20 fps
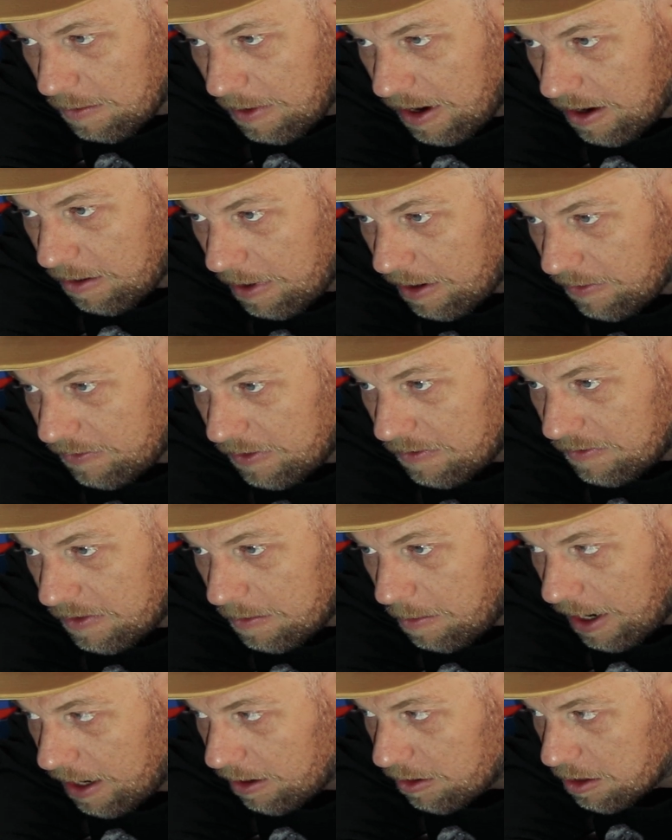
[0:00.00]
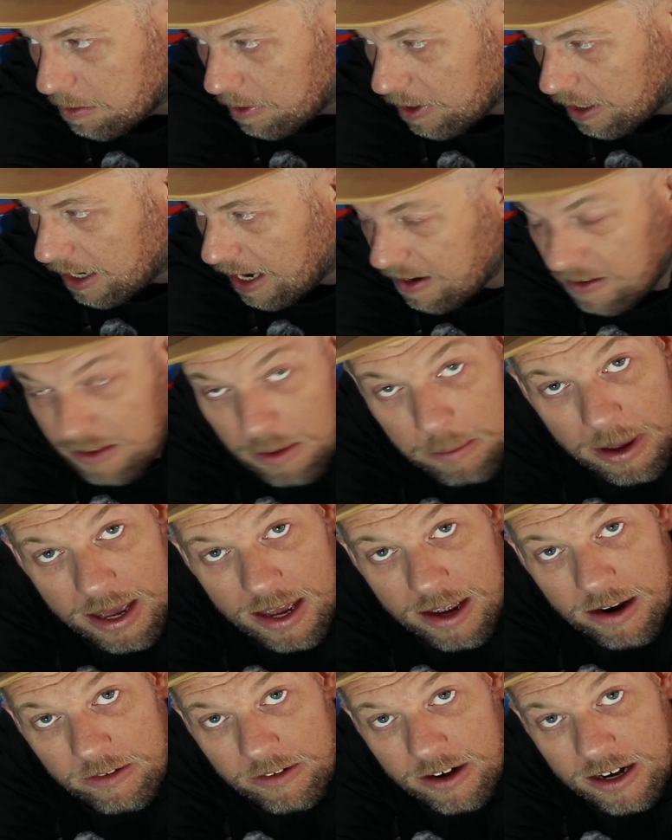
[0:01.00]
about £50 by getting the
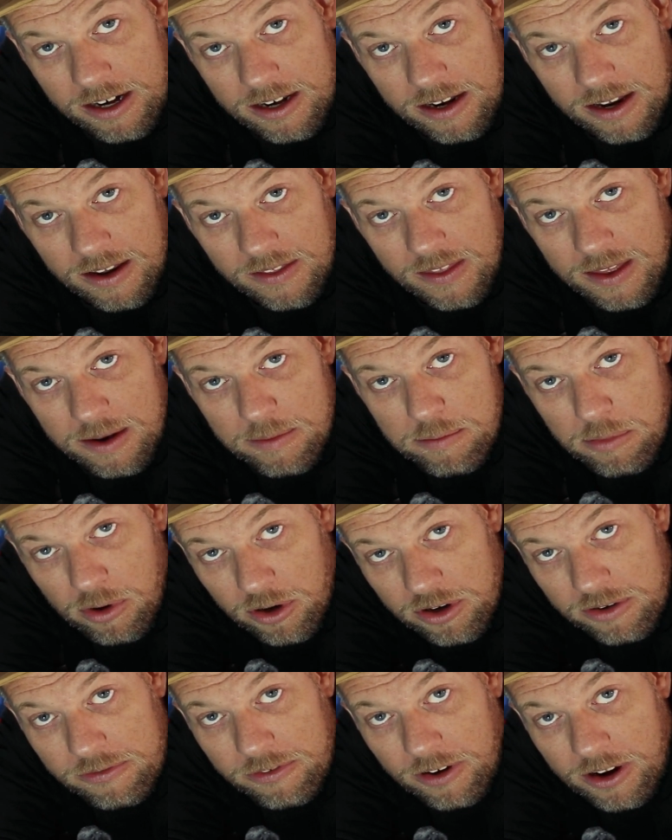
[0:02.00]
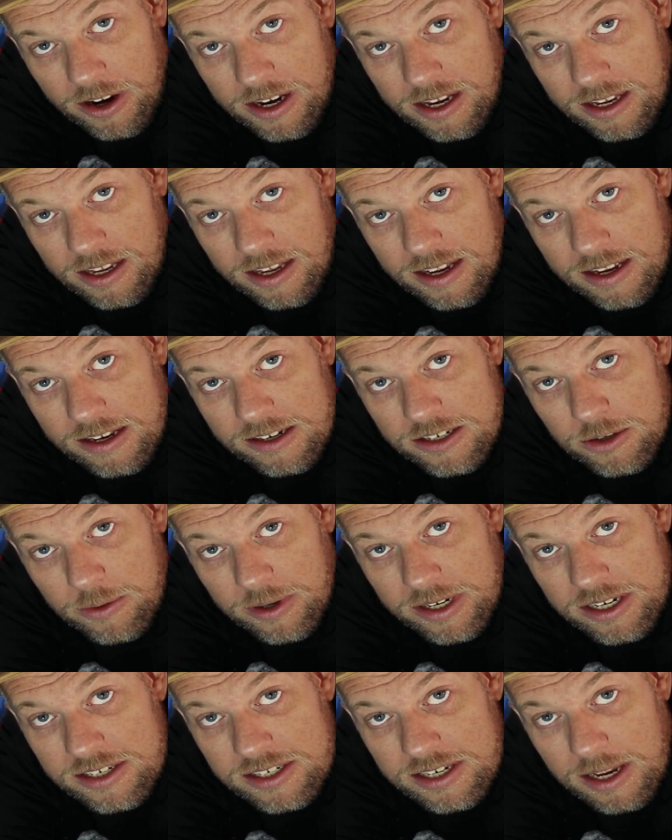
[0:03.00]
power in and then modifying it to
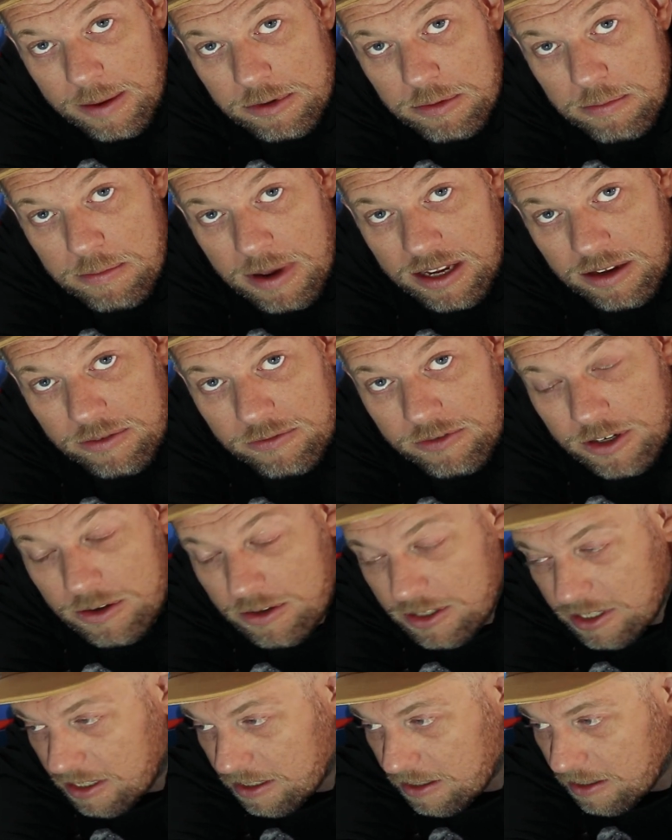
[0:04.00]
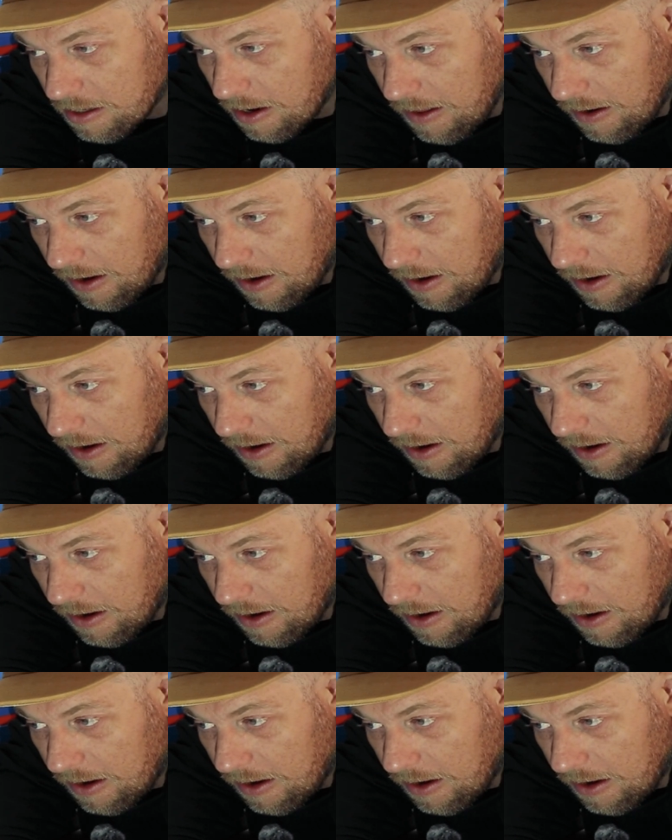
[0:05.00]
accept mega fuses.